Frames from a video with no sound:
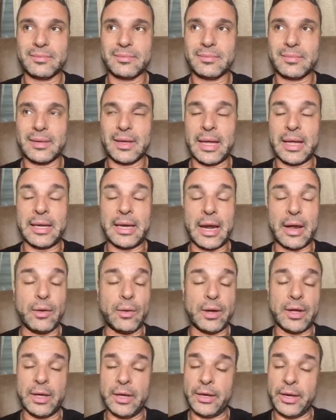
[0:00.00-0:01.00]

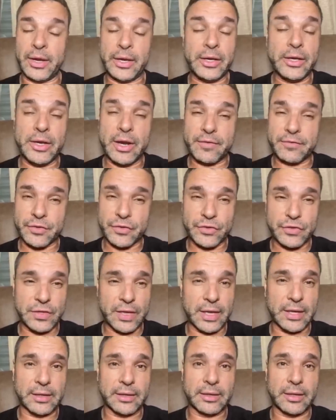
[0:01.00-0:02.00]
and he never
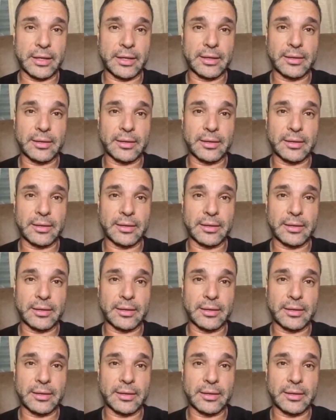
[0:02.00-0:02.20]
said